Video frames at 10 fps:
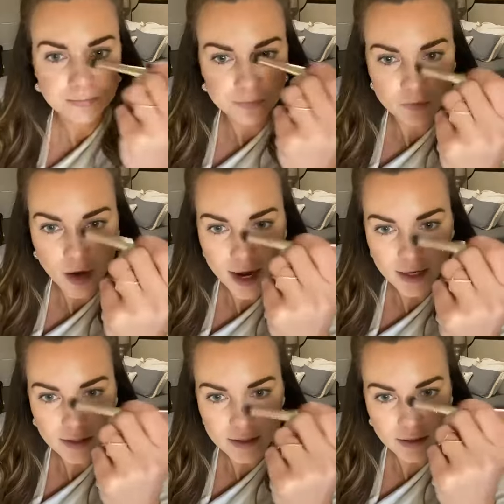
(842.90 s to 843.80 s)

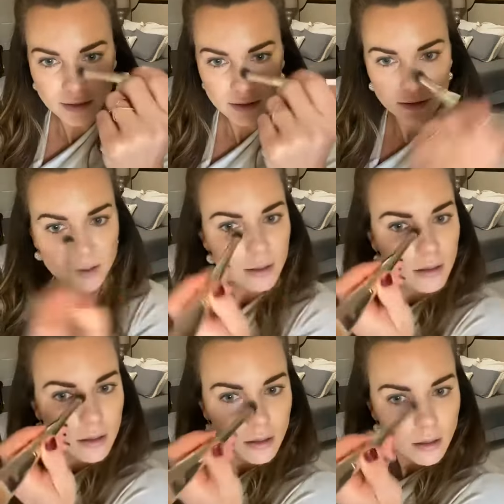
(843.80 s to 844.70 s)
right?
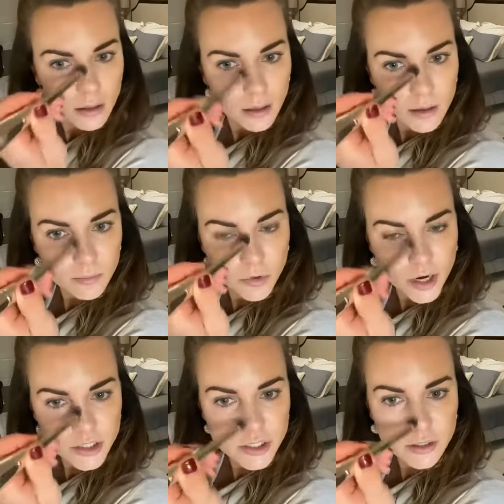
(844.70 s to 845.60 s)

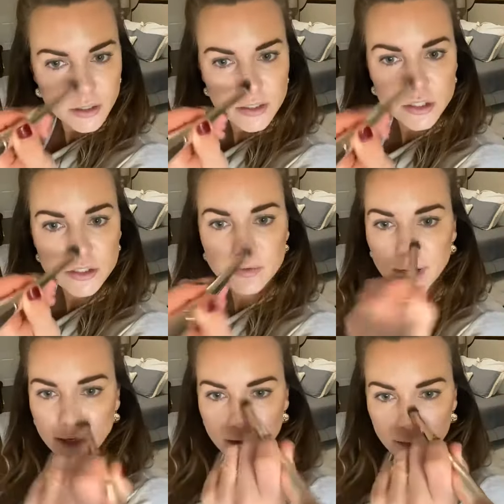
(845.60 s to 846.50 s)
Gretchen, it's just
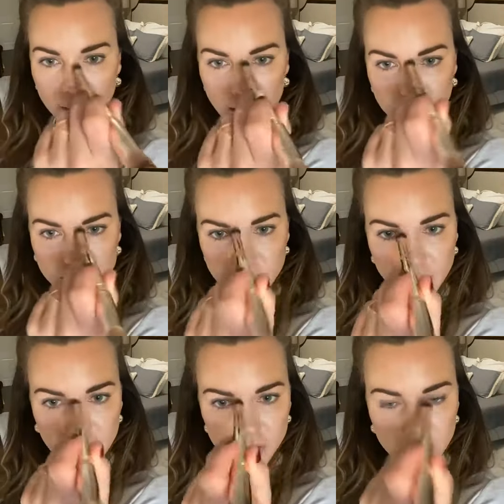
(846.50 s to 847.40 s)
ready to pop into
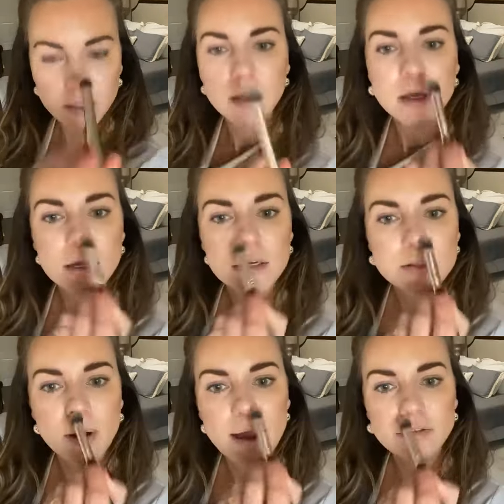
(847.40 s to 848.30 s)
the oven.
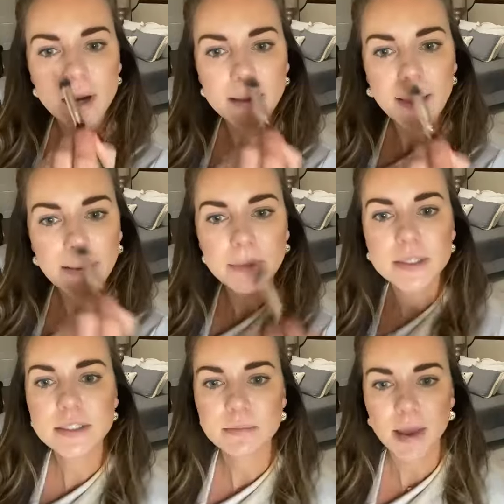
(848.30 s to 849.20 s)
So after I like
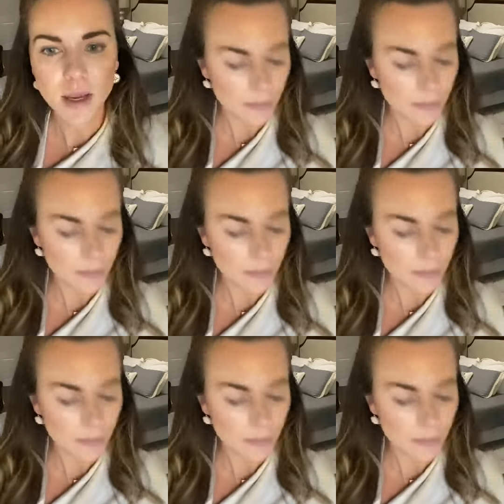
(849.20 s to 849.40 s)
put some makeup